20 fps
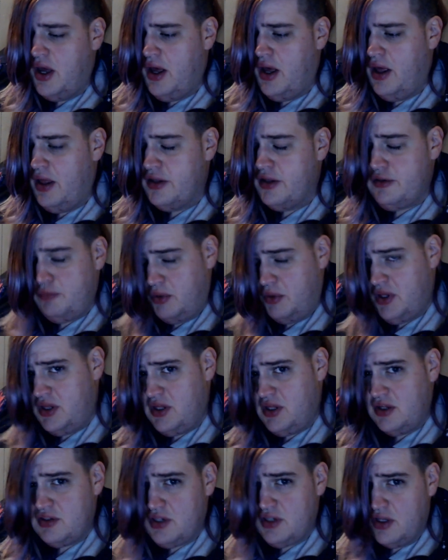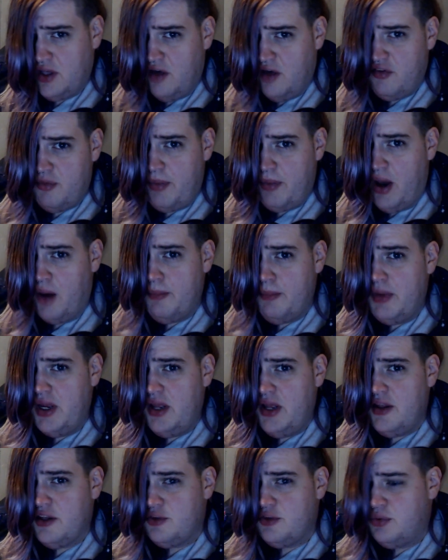It's one of the things I love about me, and
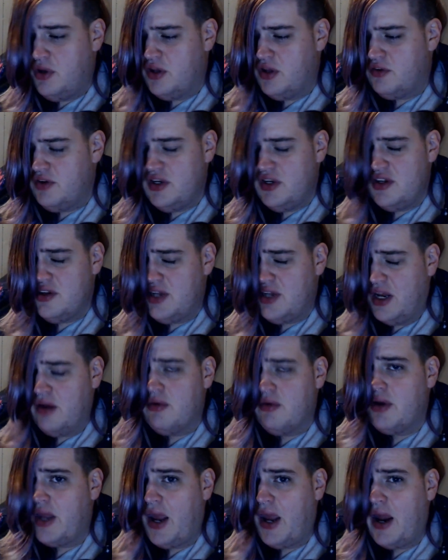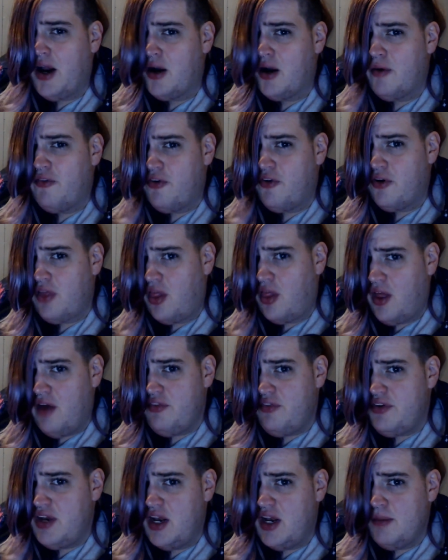that's one of the reasons I don't care for the left
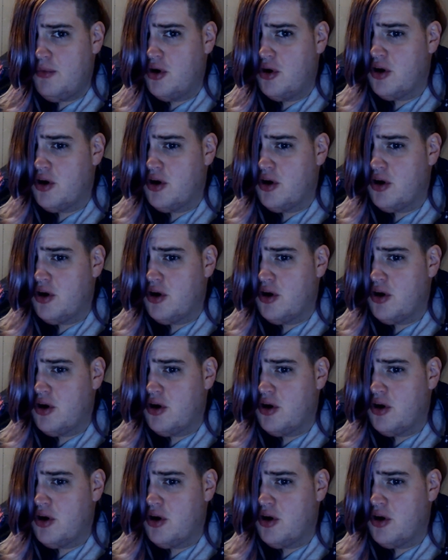anymore,